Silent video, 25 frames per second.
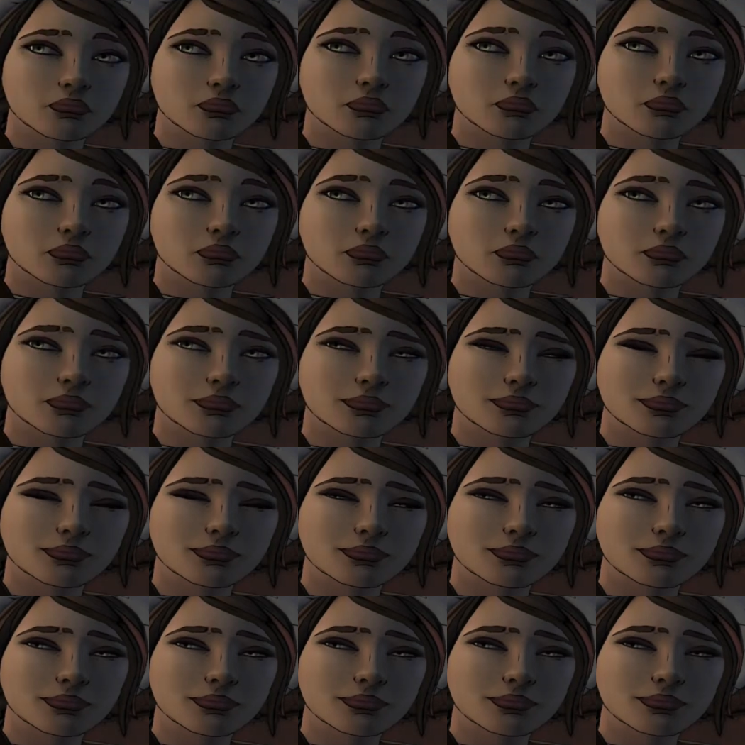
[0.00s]

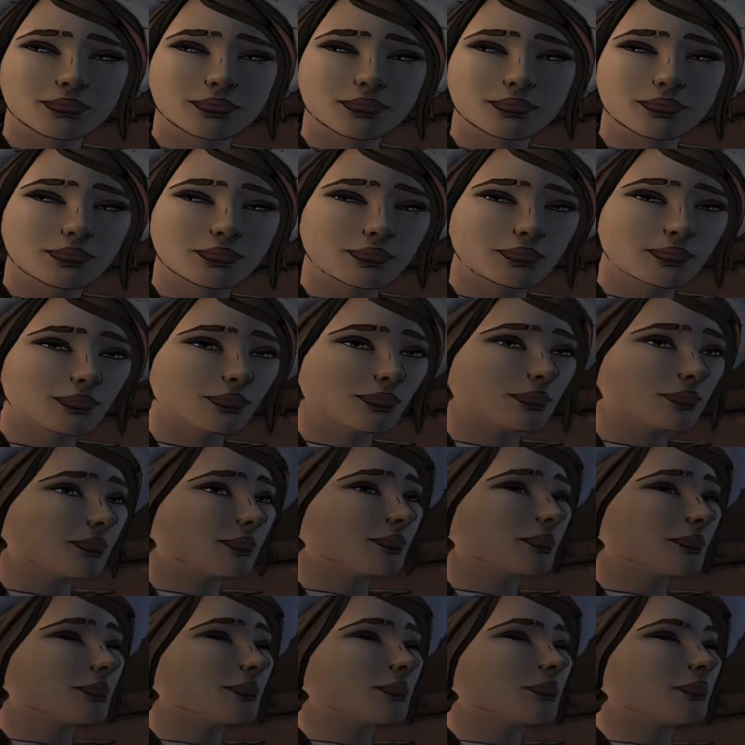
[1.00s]

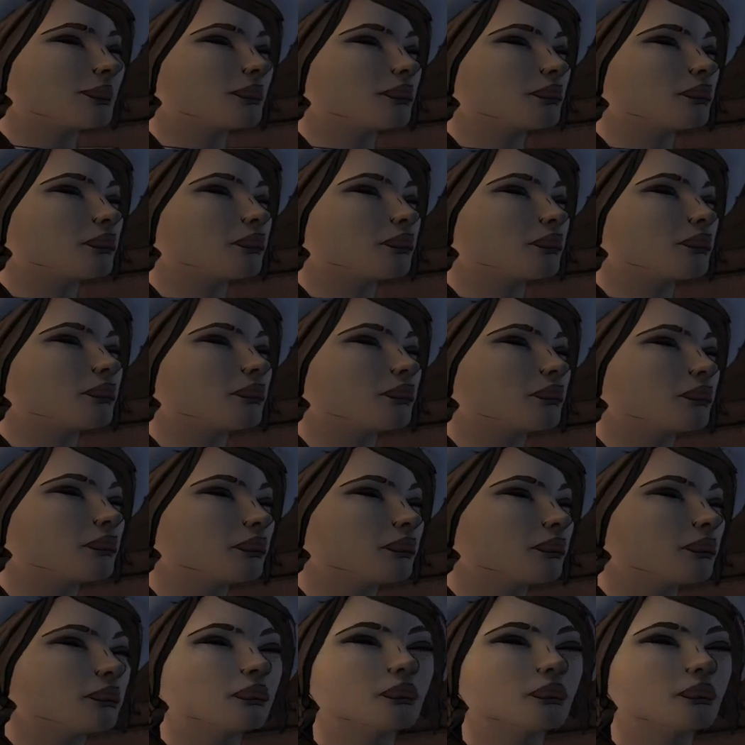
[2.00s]
Nobody speaks.